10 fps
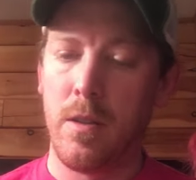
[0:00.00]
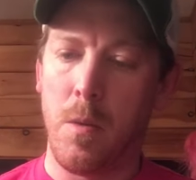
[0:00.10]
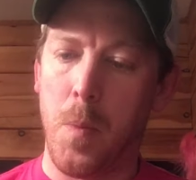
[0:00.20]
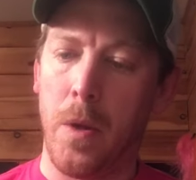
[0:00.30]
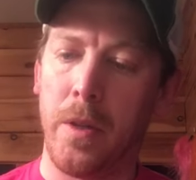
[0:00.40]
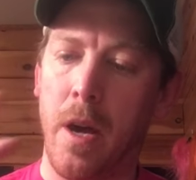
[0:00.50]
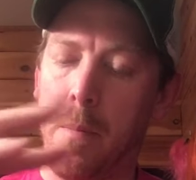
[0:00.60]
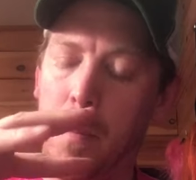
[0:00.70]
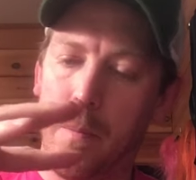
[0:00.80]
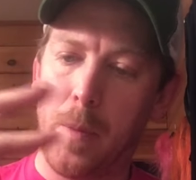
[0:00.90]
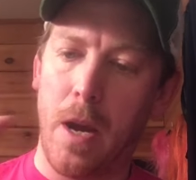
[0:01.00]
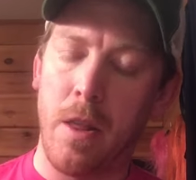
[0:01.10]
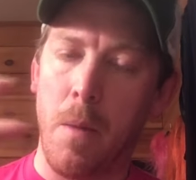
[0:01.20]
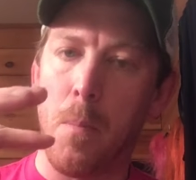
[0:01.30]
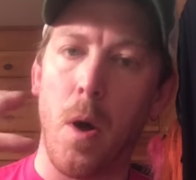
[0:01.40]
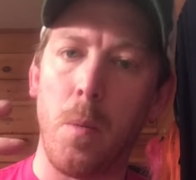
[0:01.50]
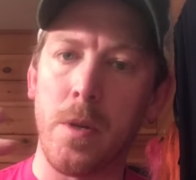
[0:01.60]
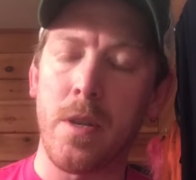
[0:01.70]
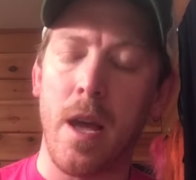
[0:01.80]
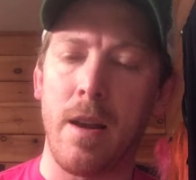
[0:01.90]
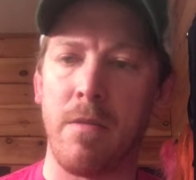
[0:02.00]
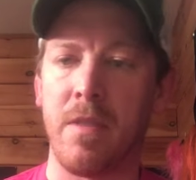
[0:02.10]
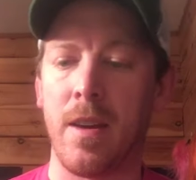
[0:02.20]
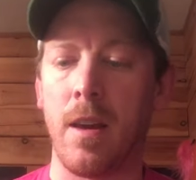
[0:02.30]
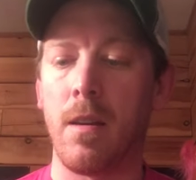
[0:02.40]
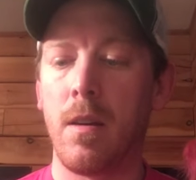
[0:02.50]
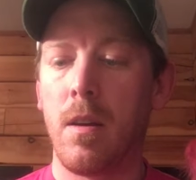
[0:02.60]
to build up kind of that bulbous head of the